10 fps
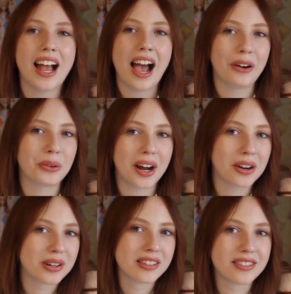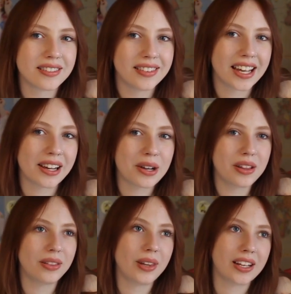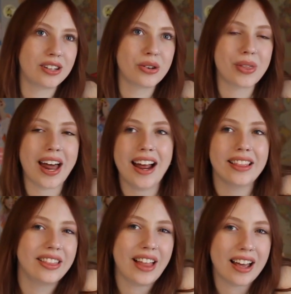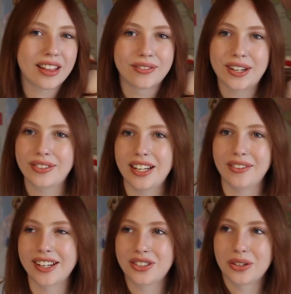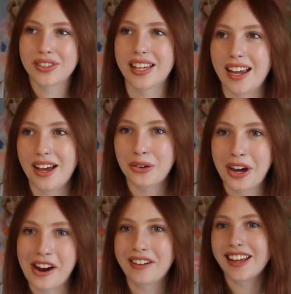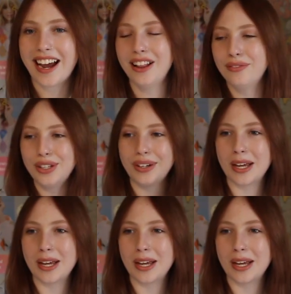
I don't know, I always like like to do that. I, I love gift giving, so it's like I don't care, like I love doing